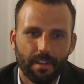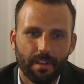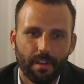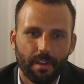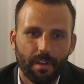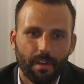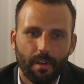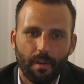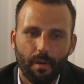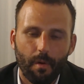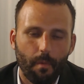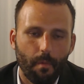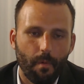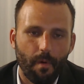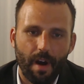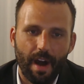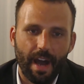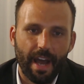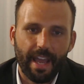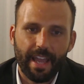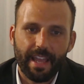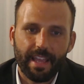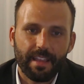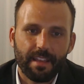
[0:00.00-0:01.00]

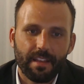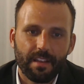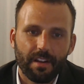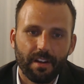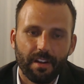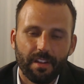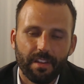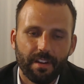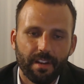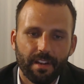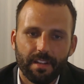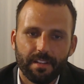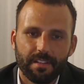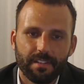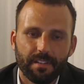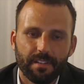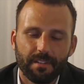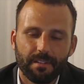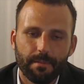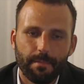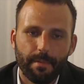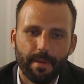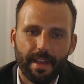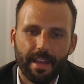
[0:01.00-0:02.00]
Why are they not necessarily
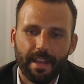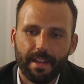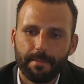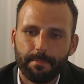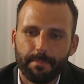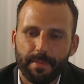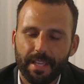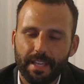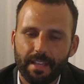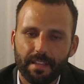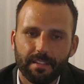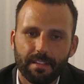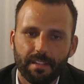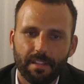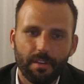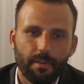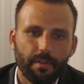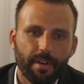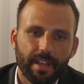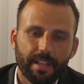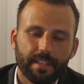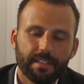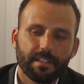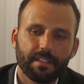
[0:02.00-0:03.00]
bad? Because the
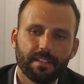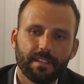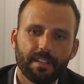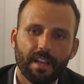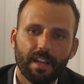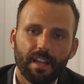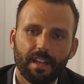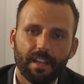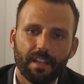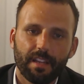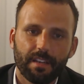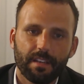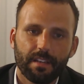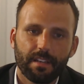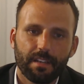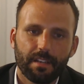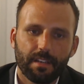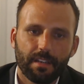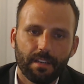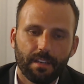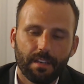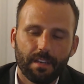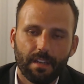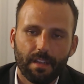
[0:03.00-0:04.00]
U.S. is not
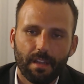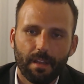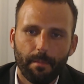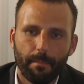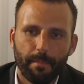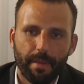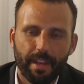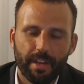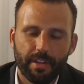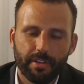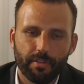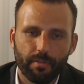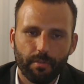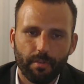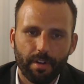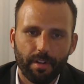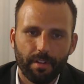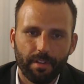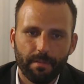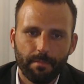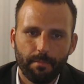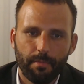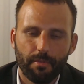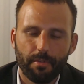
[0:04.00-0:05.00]
a major oil
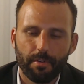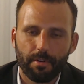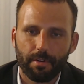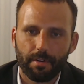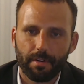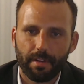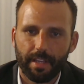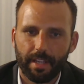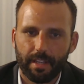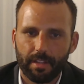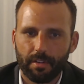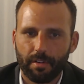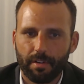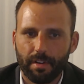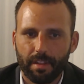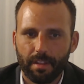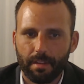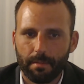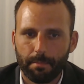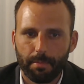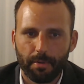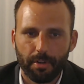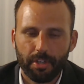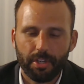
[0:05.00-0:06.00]
importer. Like during the
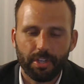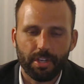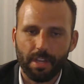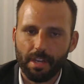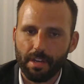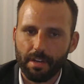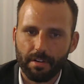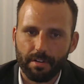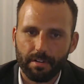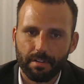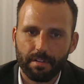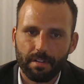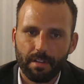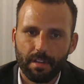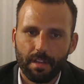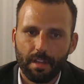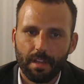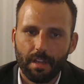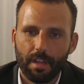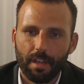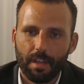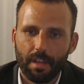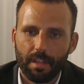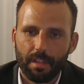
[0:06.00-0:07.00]
Bush years,
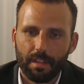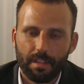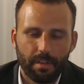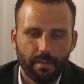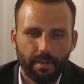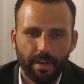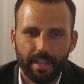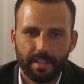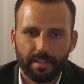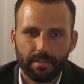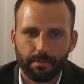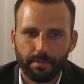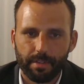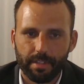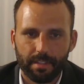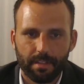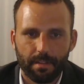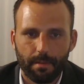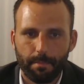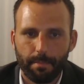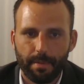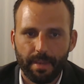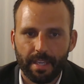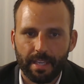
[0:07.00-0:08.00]
the U.S. was the
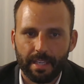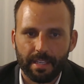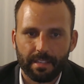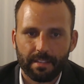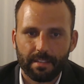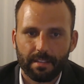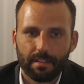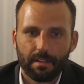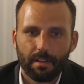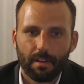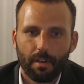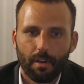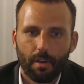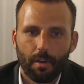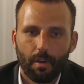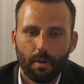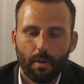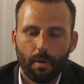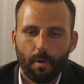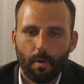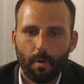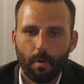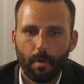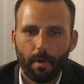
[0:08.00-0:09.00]
biggest
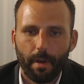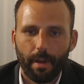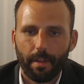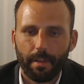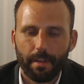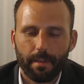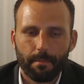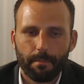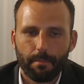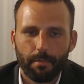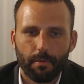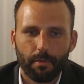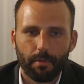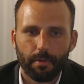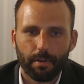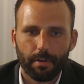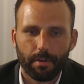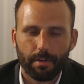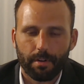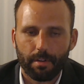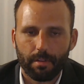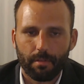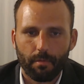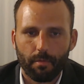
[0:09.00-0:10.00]
oil importer
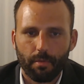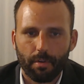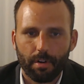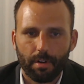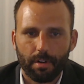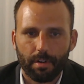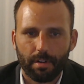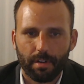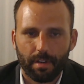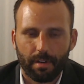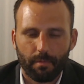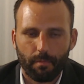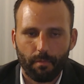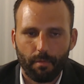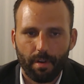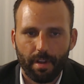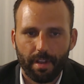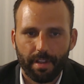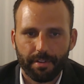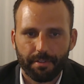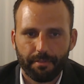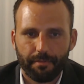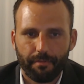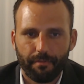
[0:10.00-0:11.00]
in the world and
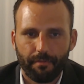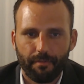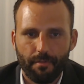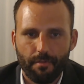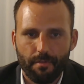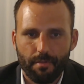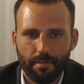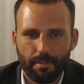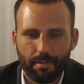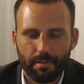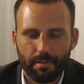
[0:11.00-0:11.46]
was for